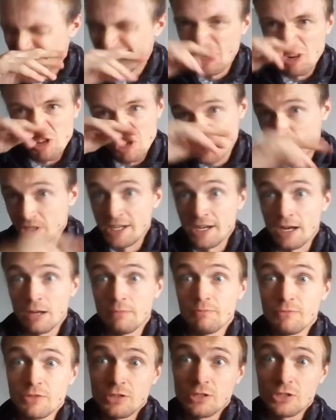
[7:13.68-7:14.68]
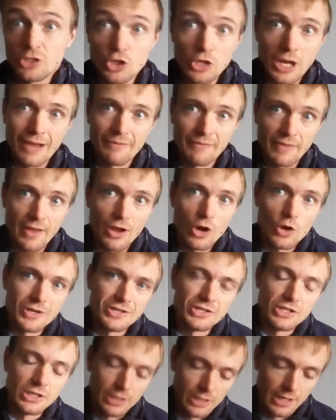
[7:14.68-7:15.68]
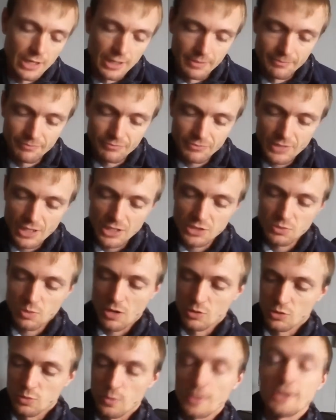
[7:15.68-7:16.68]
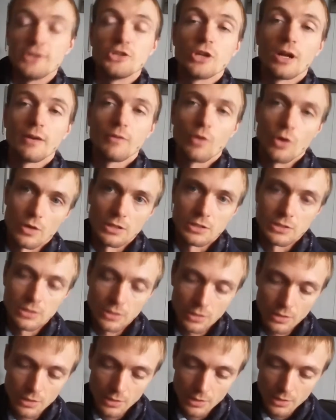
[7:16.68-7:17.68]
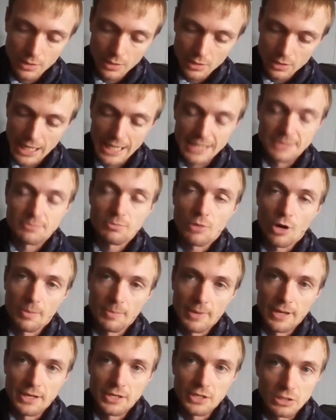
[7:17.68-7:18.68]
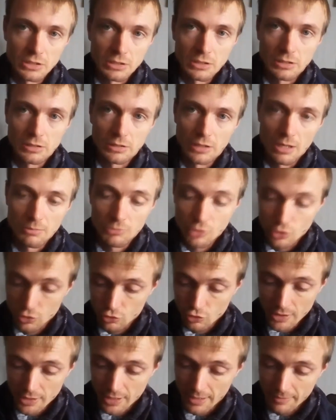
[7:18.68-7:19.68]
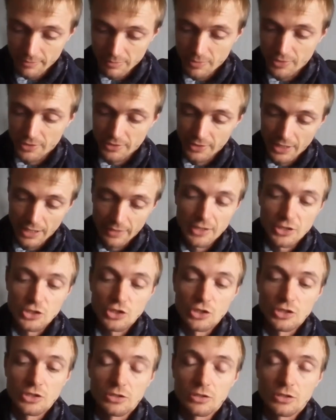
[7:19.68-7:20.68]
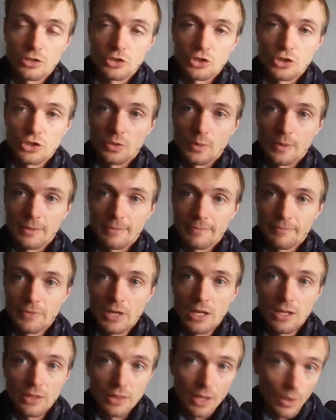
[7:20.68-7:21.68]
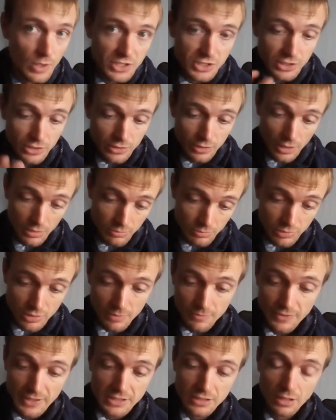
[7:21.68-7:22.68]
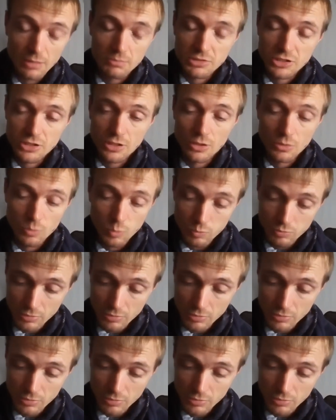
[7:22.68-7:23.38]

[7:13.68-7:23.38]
dogs should have their hygiene kit as well as we should have ours. That's my opinion. I'm not trying to tell everybody that they should and shouldn't do it. There is some things I'm still